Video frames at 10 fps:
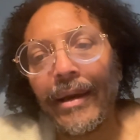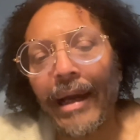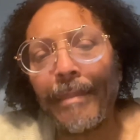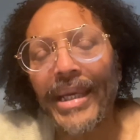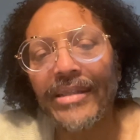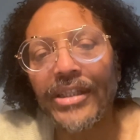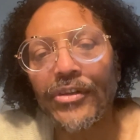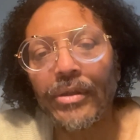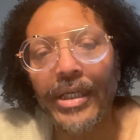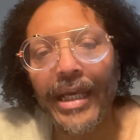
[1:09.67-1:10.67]
Our biggest
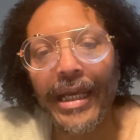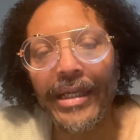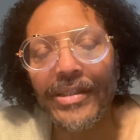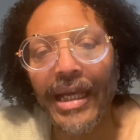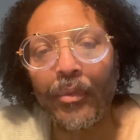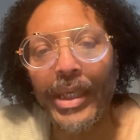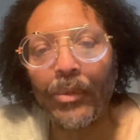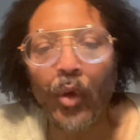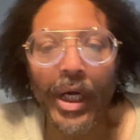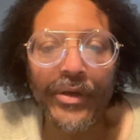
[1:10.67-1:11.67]
issue today is that we
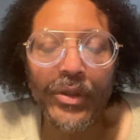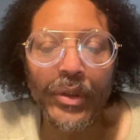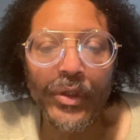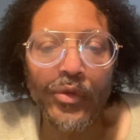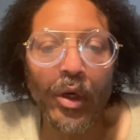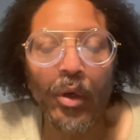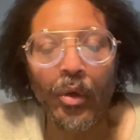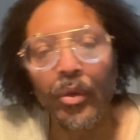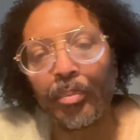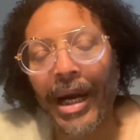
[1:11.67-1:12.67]
want to
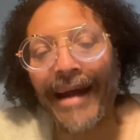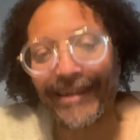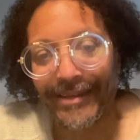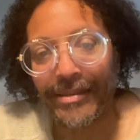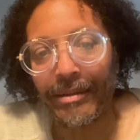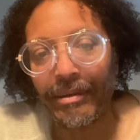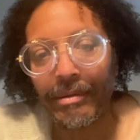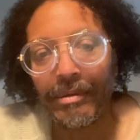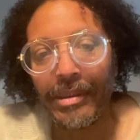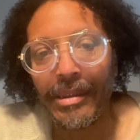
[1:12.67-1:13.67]
control policy,
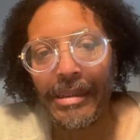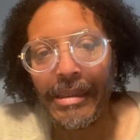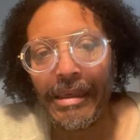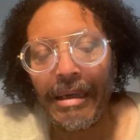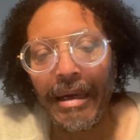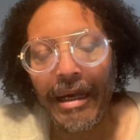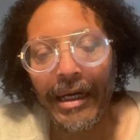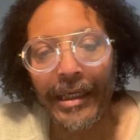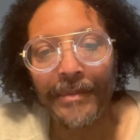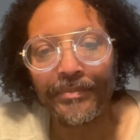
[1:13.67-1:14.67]

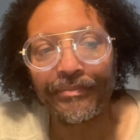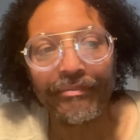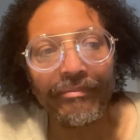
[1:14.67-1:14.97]
foreign